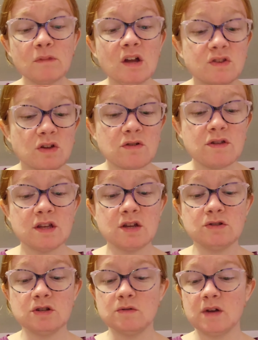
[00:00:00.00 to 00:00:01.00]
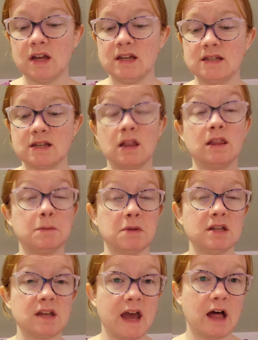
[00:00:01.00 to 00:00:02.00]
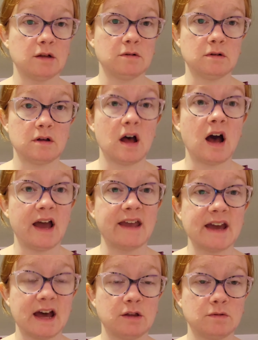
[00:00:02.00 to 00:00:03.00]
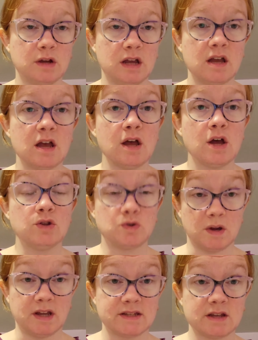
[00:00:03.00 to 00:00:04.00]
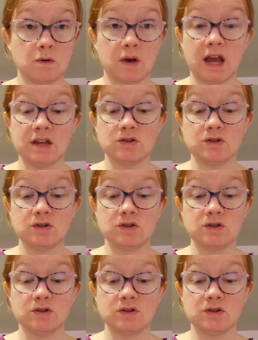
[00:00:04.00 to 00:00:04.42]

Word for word: Another thing you do is limit high-calorie drinks, okay?